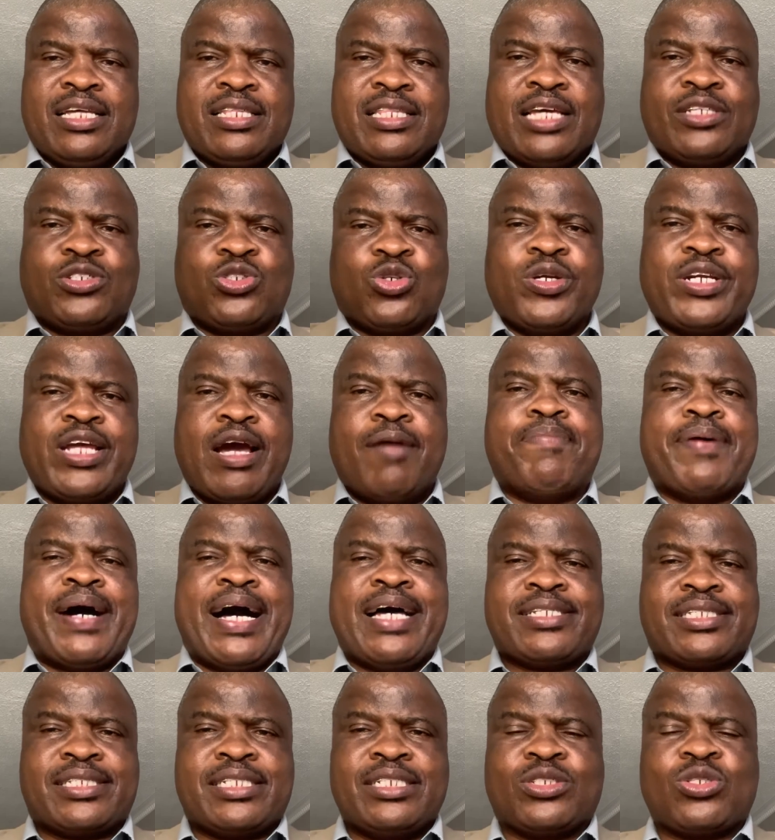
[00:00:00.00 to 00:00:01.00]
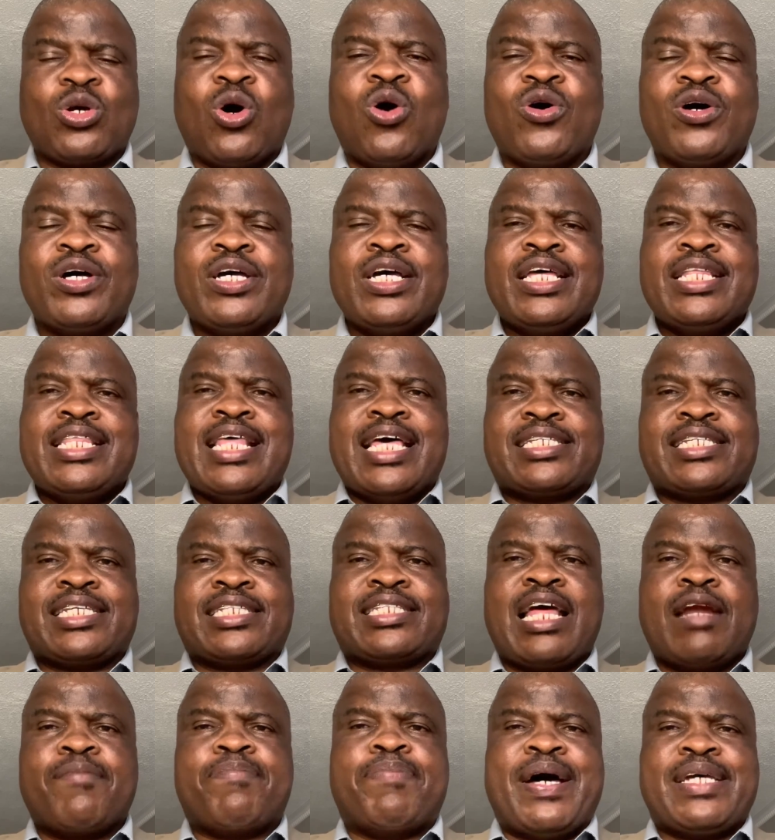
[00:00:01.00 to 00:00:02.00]
junior pastors or the
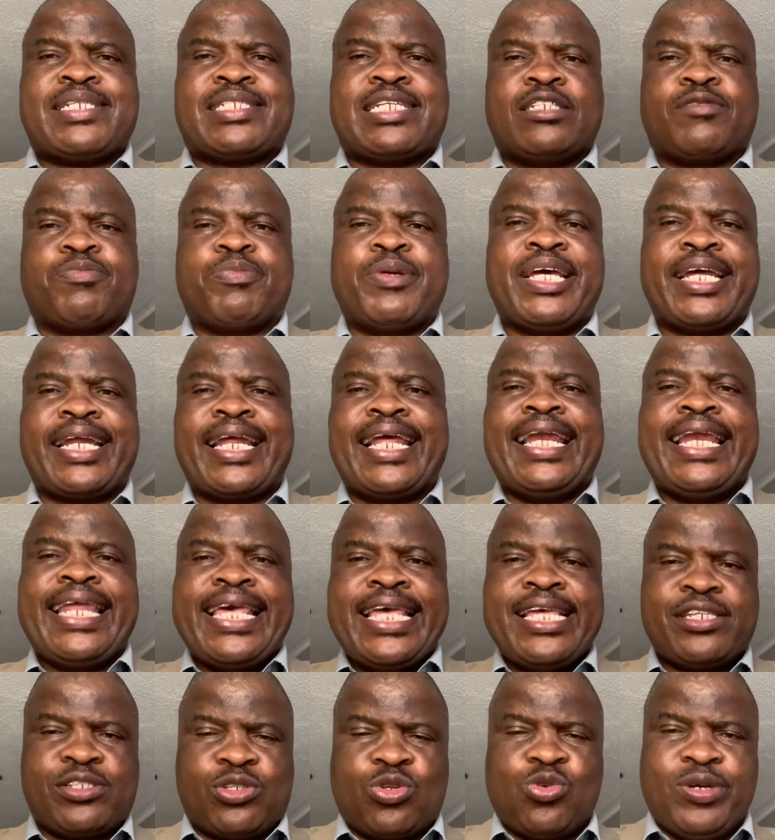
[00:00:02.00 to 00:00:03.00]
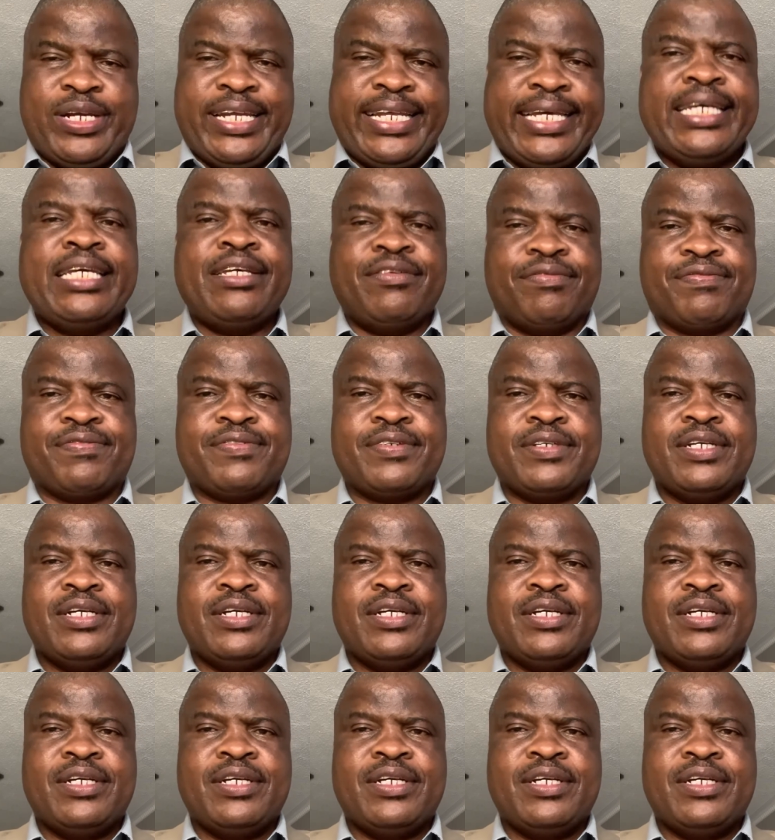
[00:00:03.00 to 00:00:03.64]
assistant pastors be released to leave.